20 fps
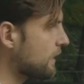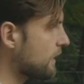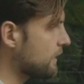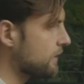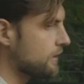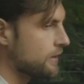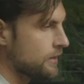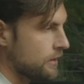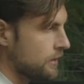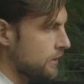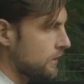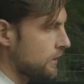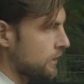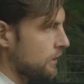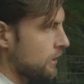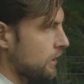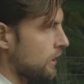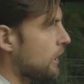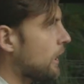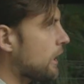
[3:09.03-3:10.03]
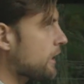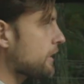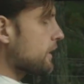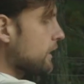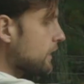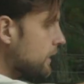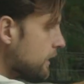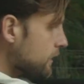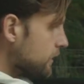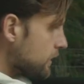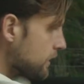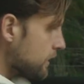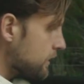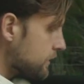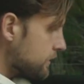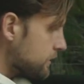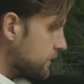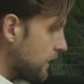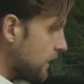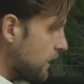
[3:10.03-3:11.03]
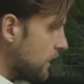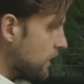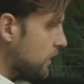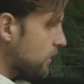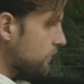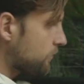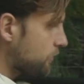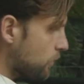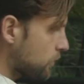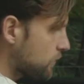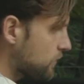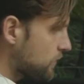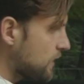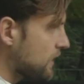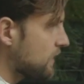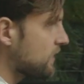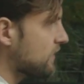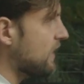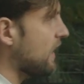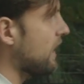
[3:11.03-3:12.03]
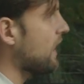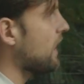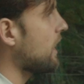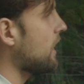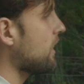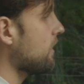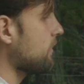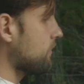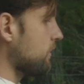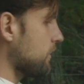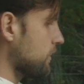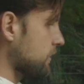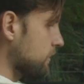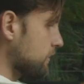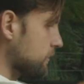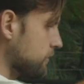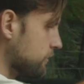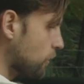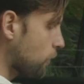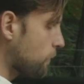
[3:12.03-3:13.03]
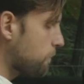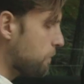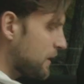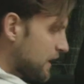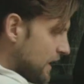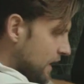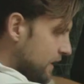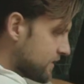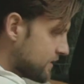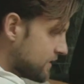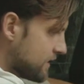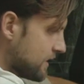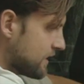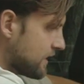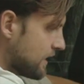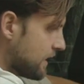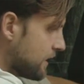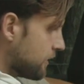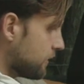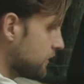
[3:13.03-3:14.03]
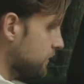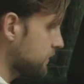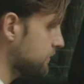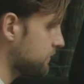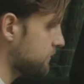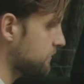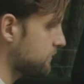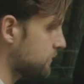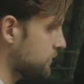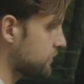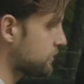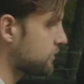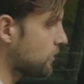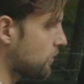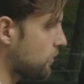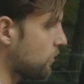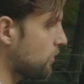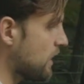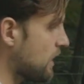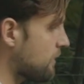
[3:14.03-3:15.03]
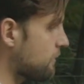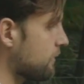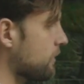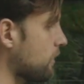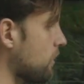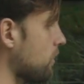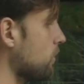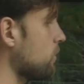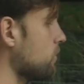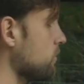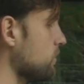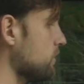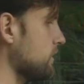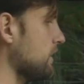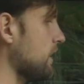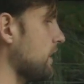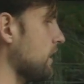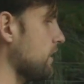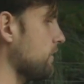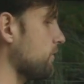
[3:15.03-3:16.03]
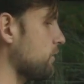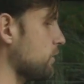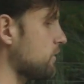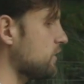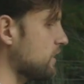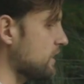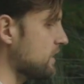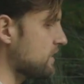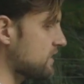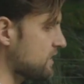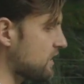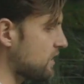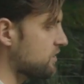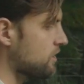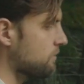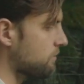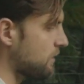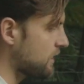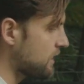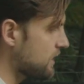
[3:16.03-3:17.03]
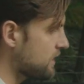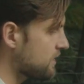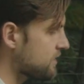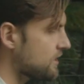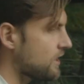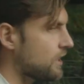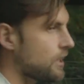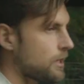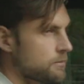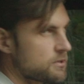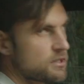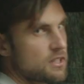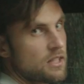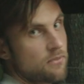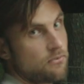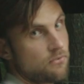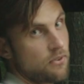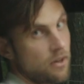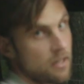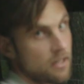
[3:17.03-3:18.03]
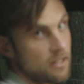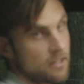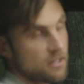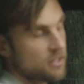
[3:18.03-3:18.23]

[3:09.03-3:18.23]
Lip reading: and luckily the front seats have no plastic here, so even though the front seat is touching my knees, I'm still fairly